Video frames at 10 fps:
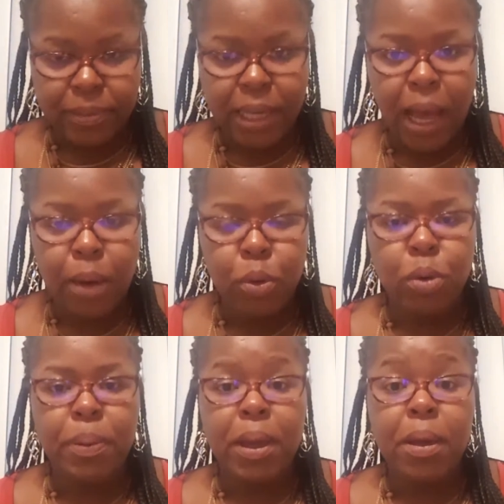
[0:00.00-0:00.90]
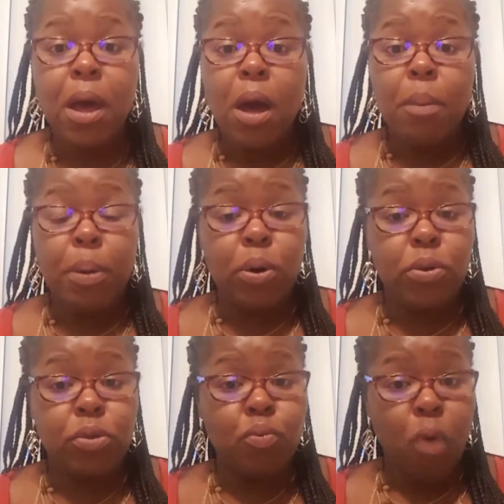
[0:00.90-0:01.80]
God will repay
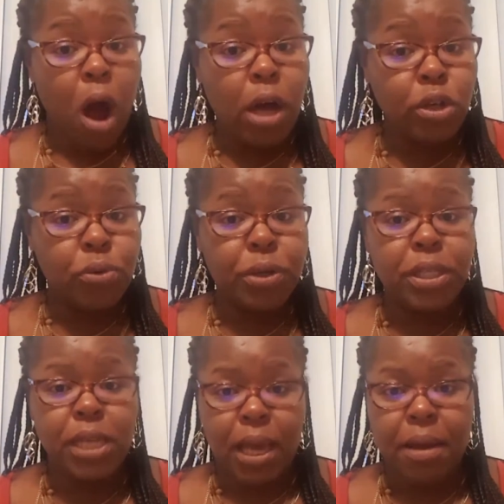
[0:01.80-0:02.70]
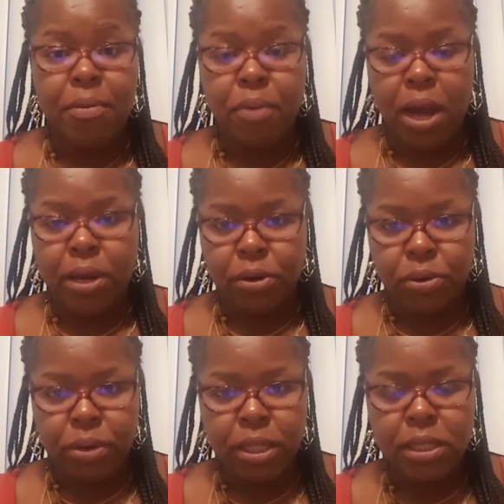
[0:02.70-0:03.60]
both wrongdoings and right
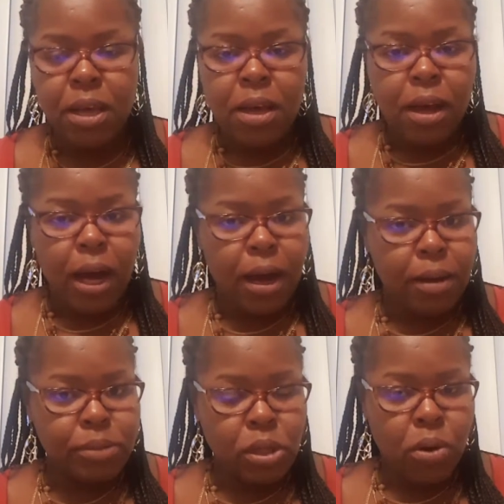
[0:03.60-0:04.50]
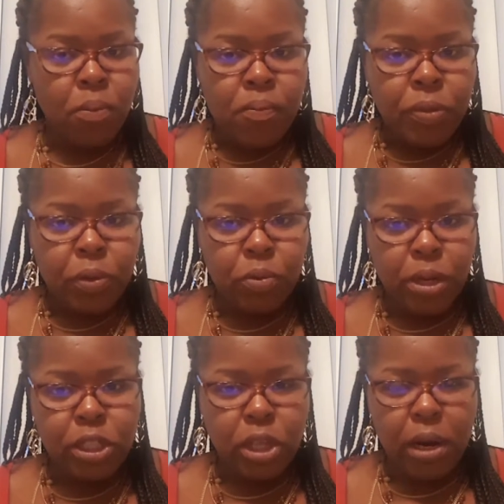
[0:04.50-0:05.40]
doings. Um, so we
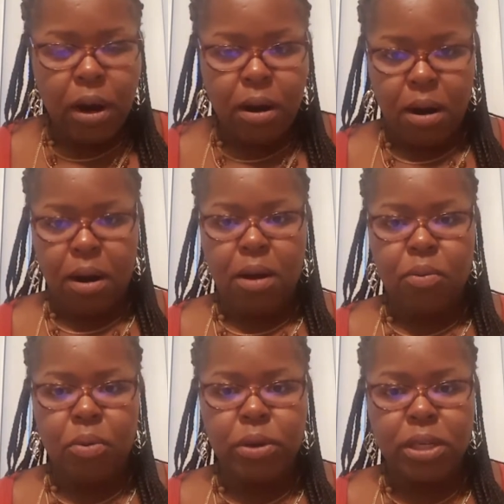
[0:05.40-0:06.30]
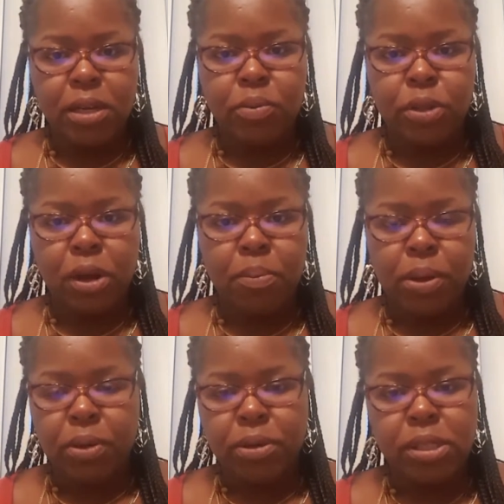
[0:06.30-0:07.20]
want to check our heart when we're dealing with our
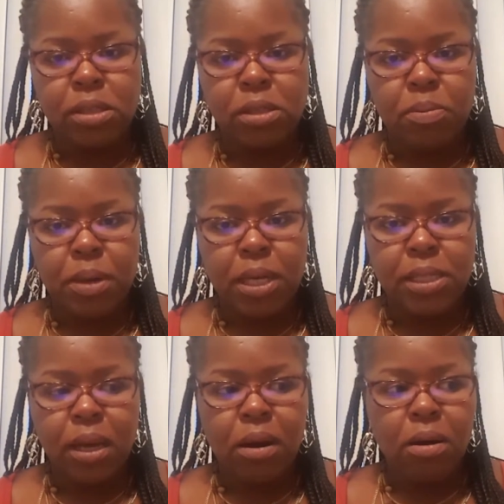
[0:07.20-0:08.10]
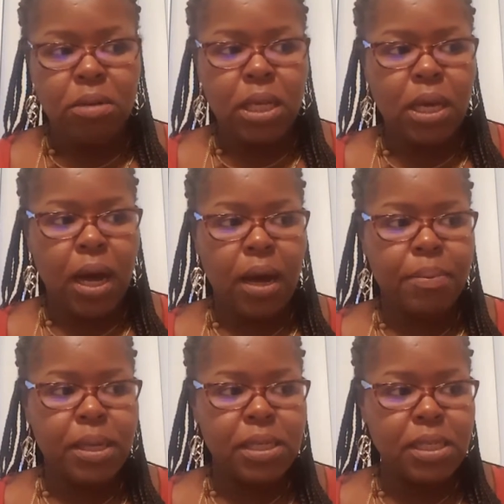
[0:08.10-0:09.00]
brother and sister because not only
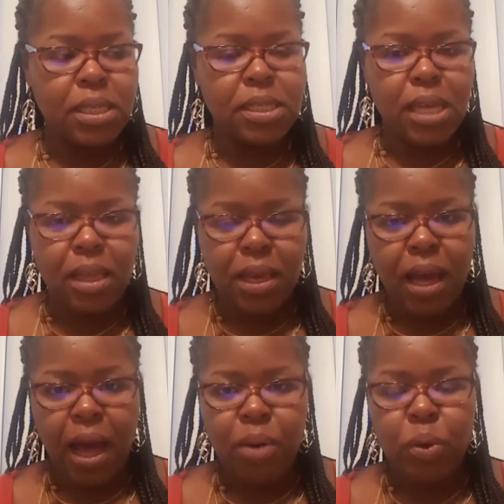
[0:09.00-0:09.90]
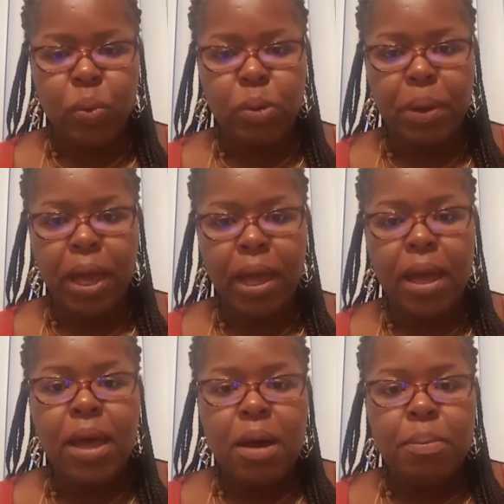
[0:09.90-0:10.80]
um, it does it say that God will
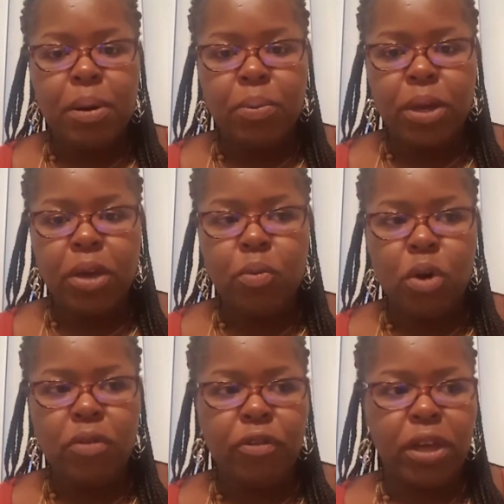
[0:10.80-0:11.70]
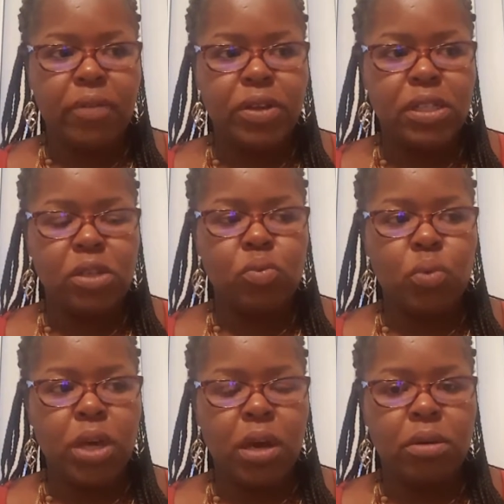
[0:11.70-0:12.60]
repay, but we want forgiveness as
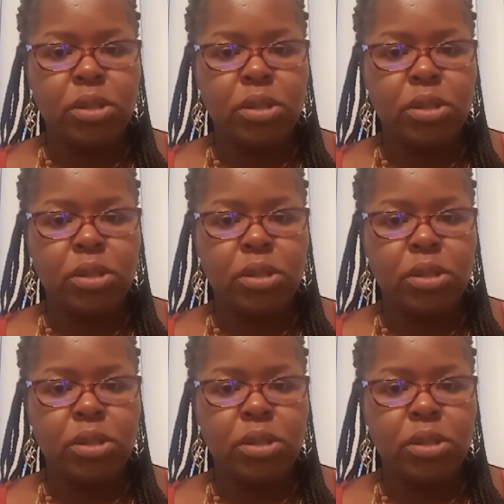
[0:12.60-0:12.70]
well.